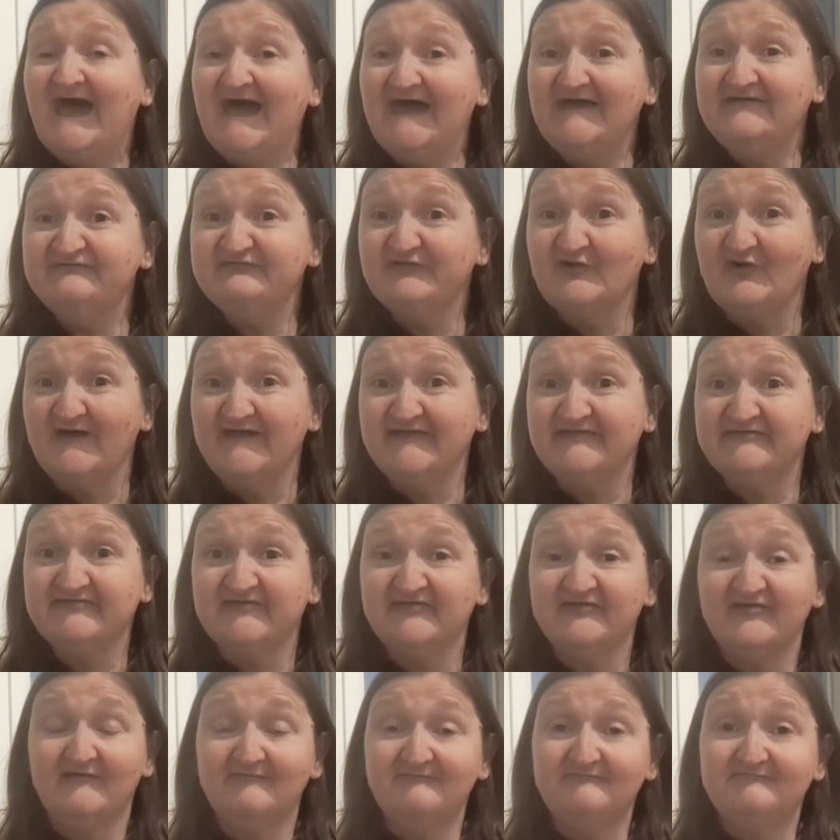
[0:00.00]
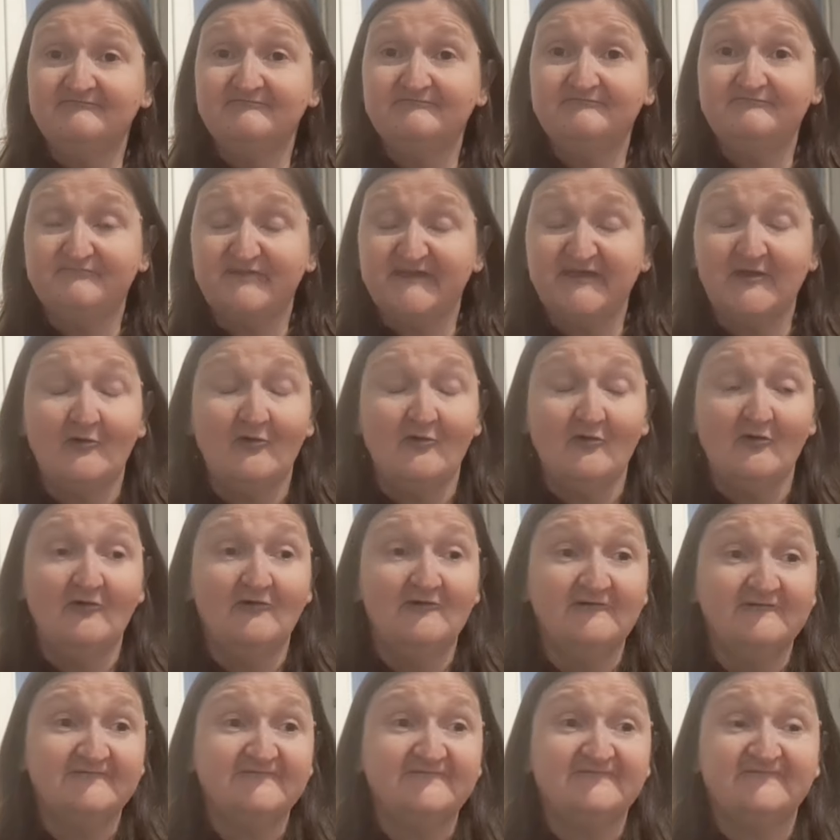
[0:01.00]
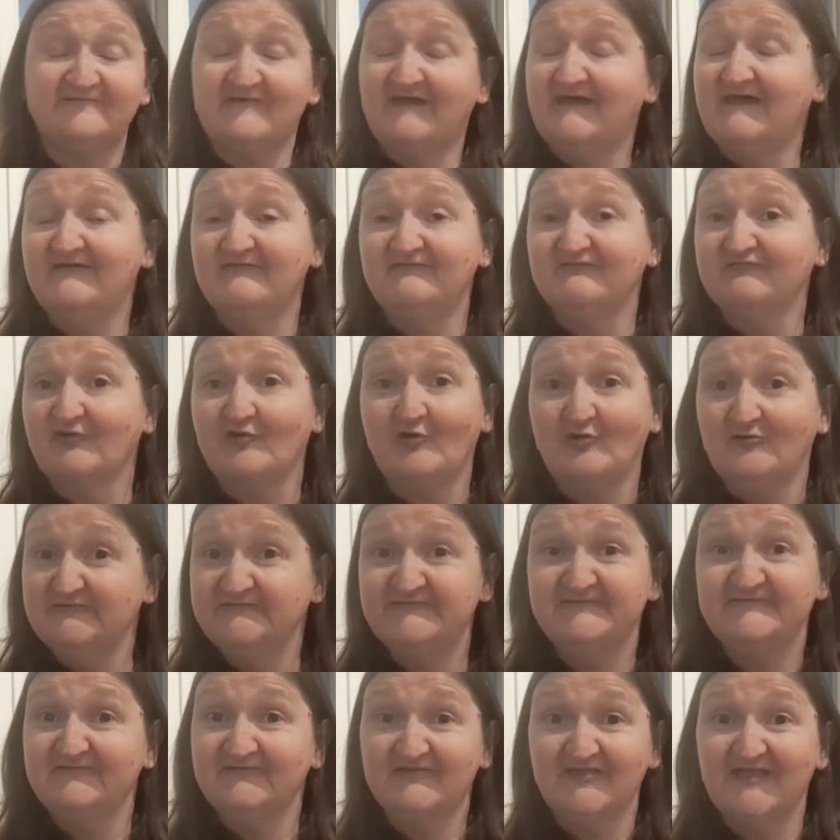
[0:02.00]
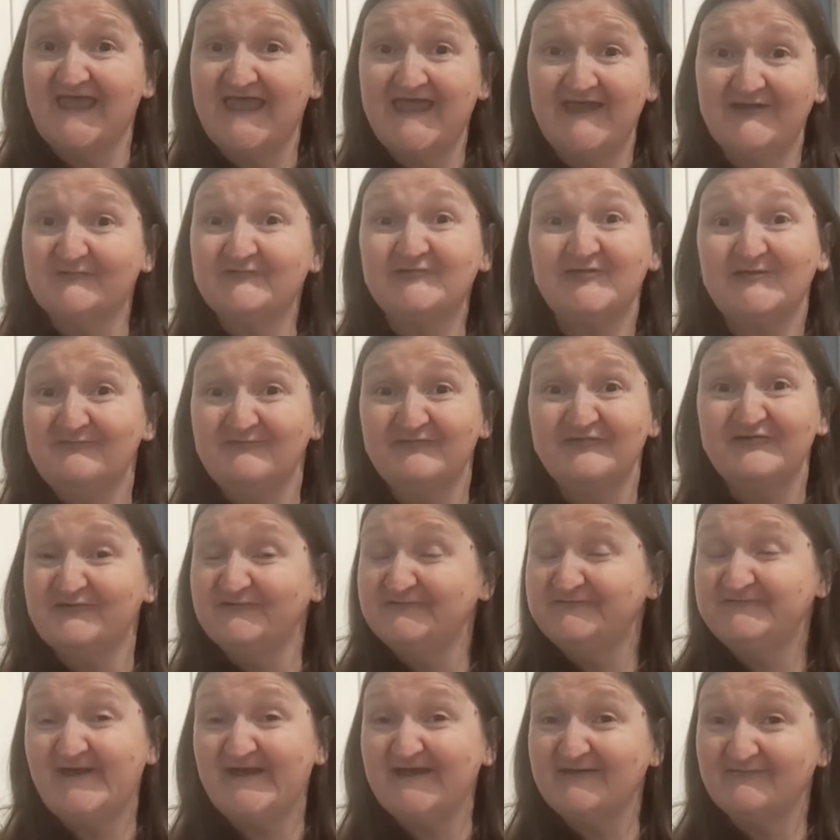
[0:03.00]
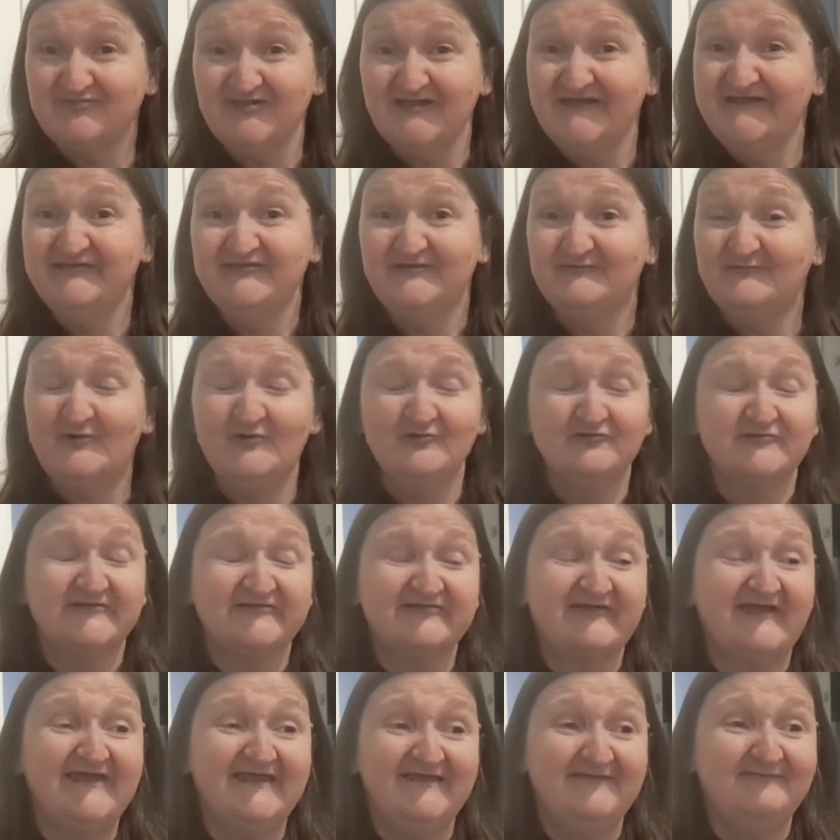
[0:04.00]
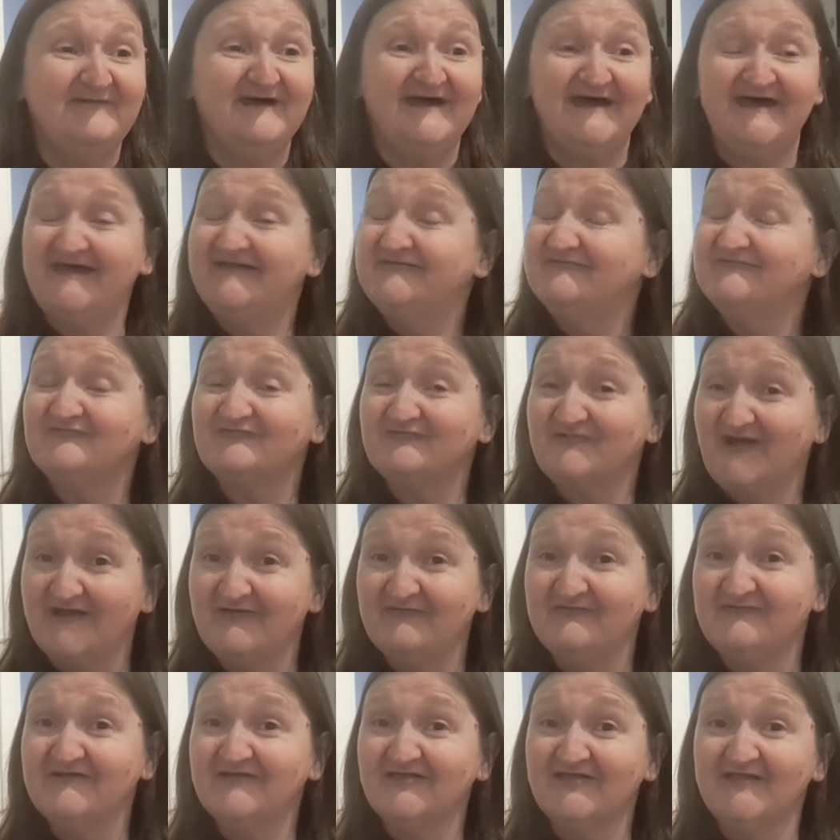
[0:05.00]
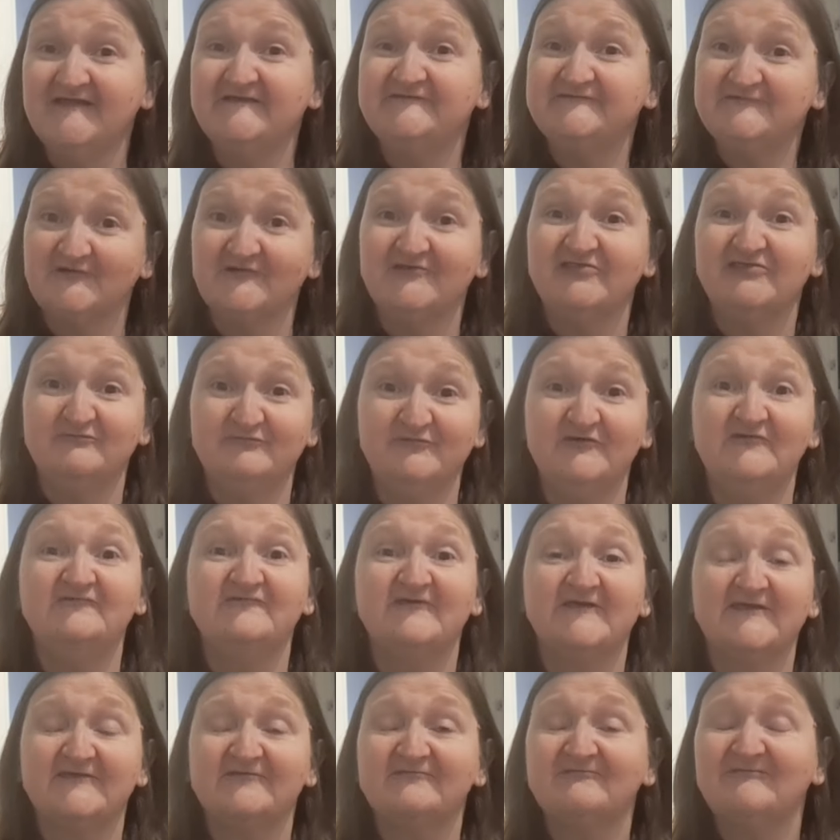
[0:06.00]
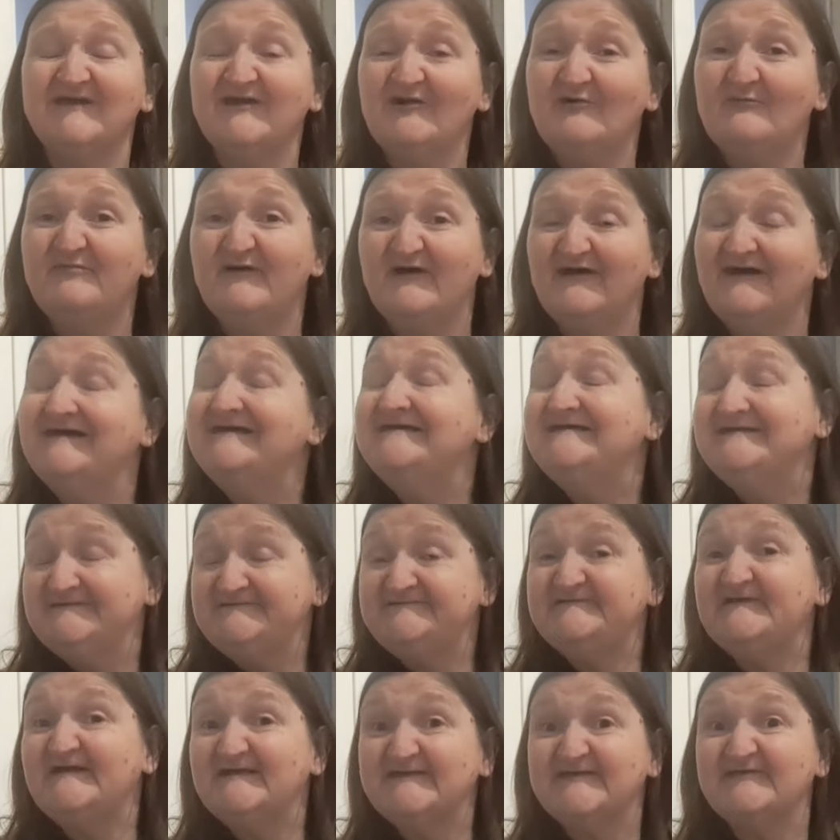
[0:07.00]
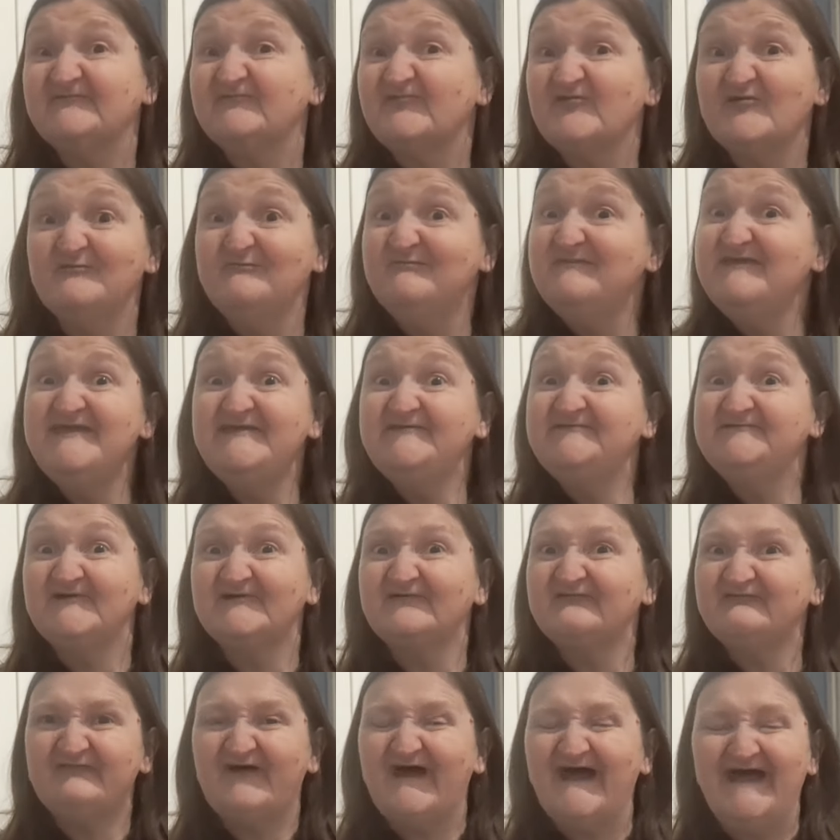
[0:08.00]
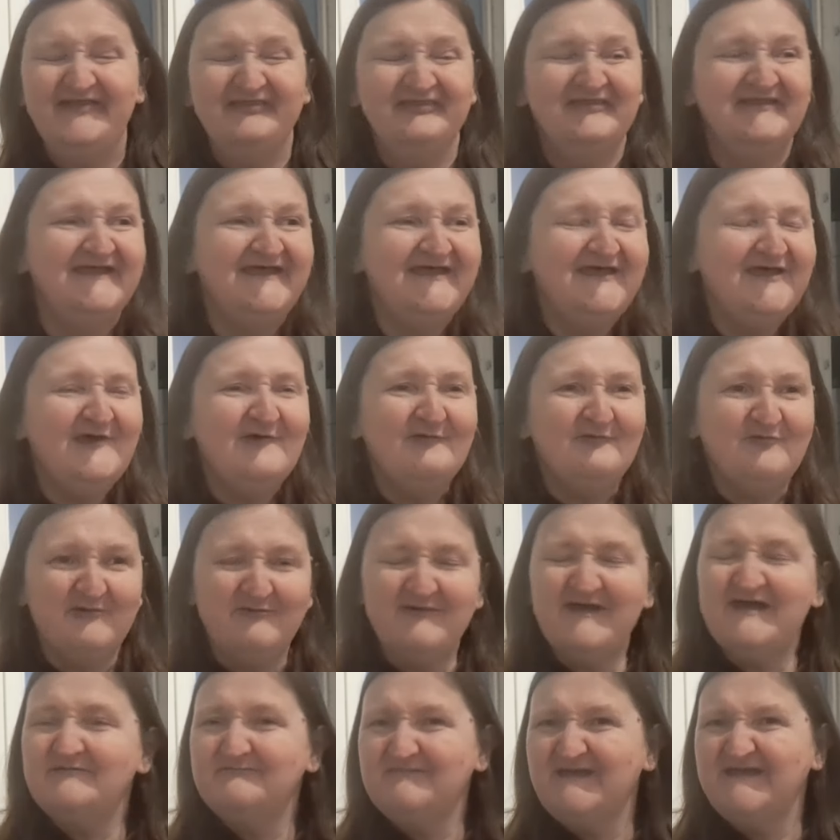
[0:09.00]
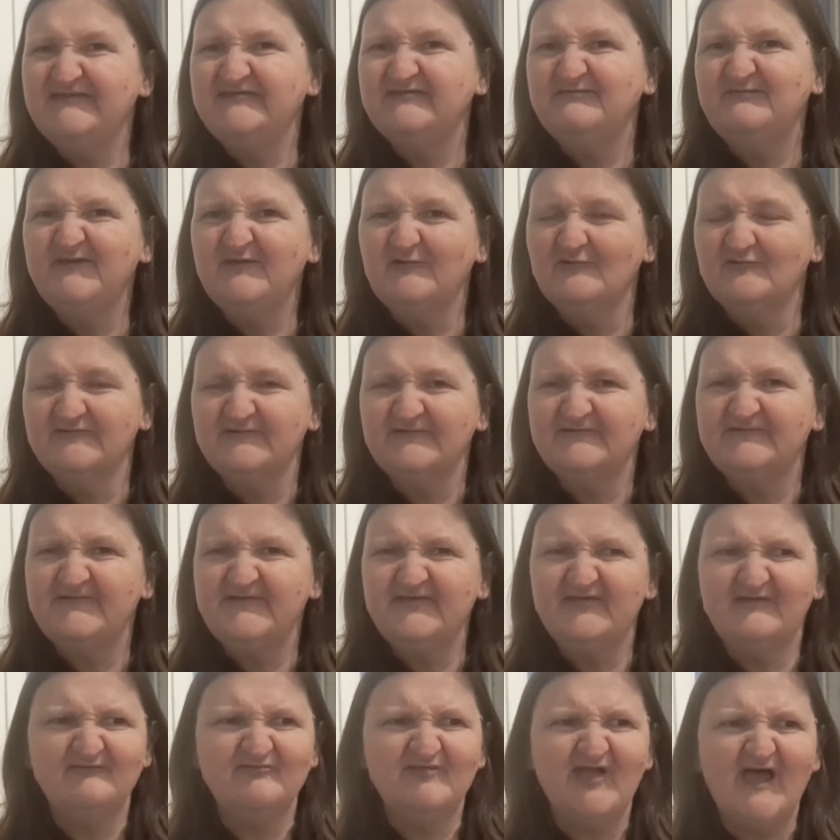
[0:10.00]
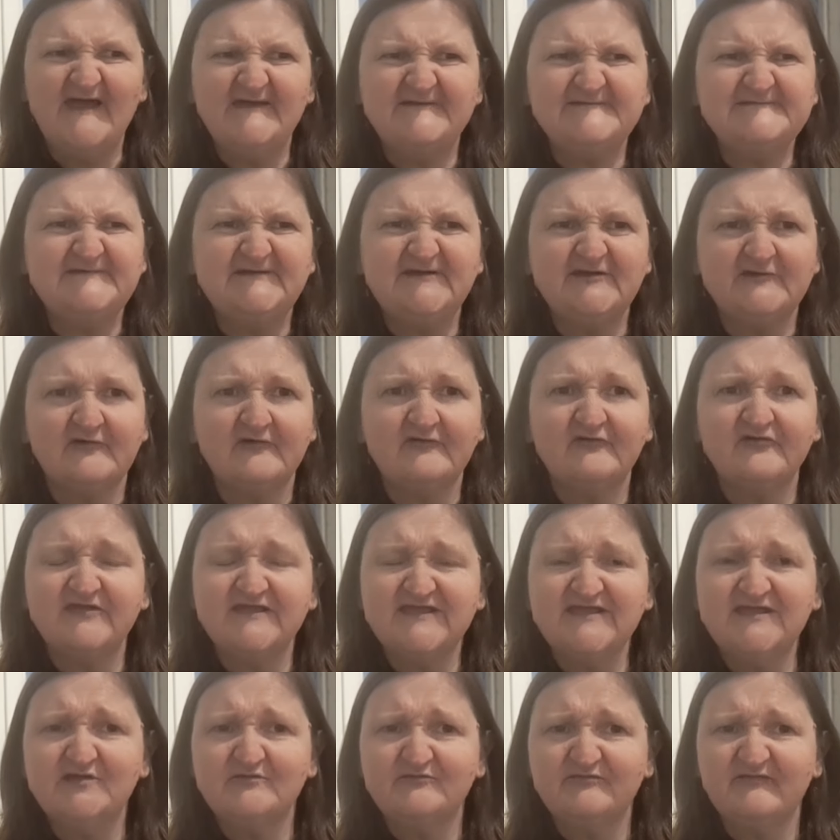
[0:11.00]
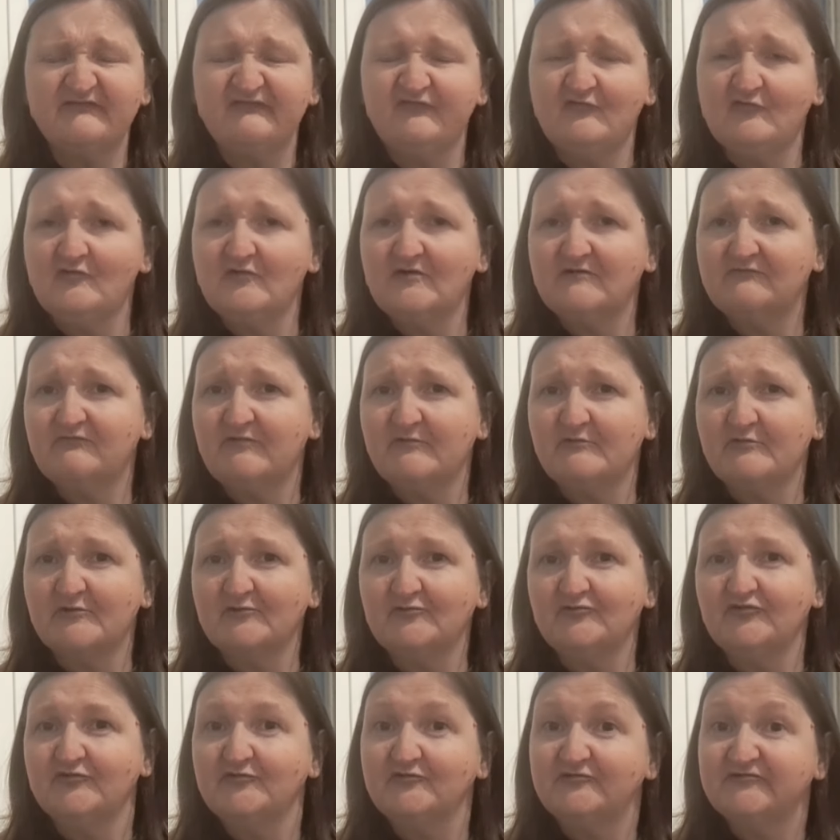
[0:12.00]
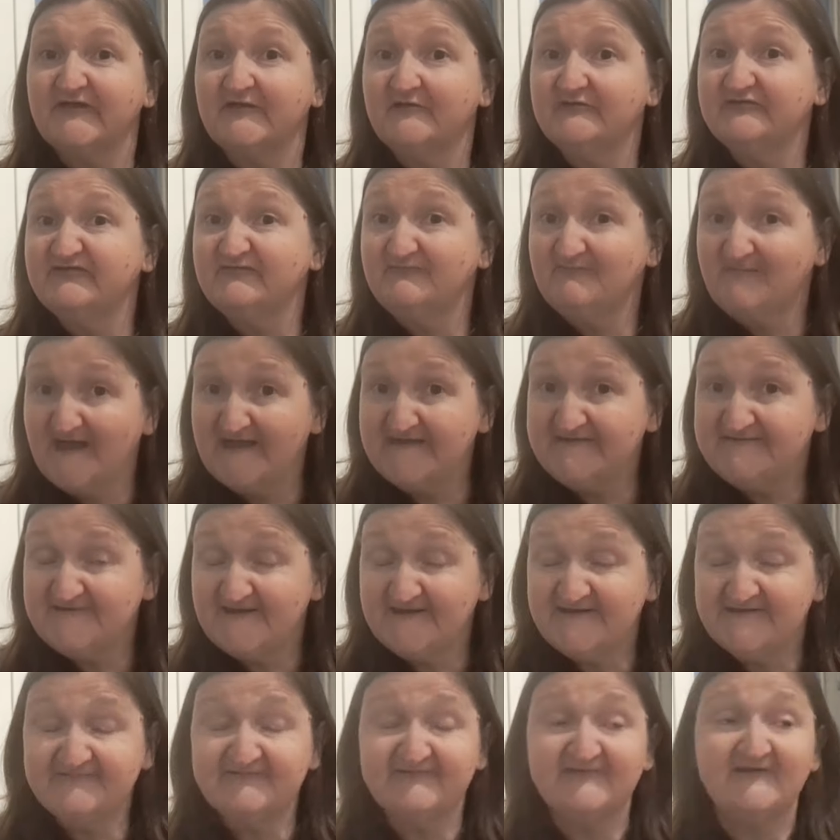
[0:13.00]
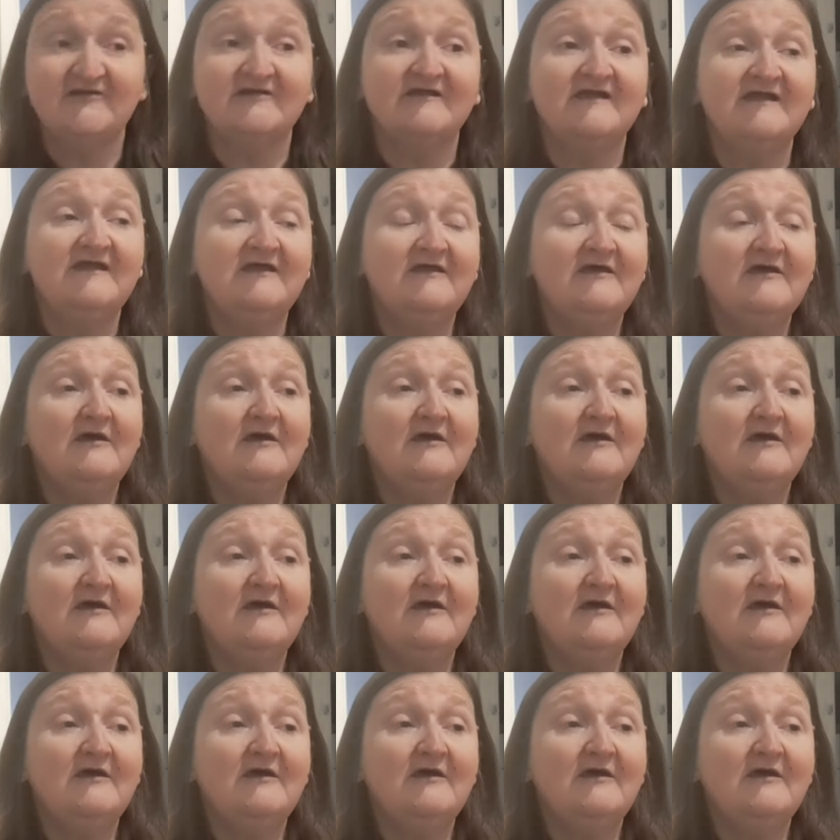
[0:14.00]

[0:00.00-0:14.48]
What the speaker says: I've got into them because I've constantly heard them through Jack playing them all the time and I really enjoy the music as well, but Jack is the major fan. We were meant to be going to see them last year or the year before. We were going to go down to Manchester.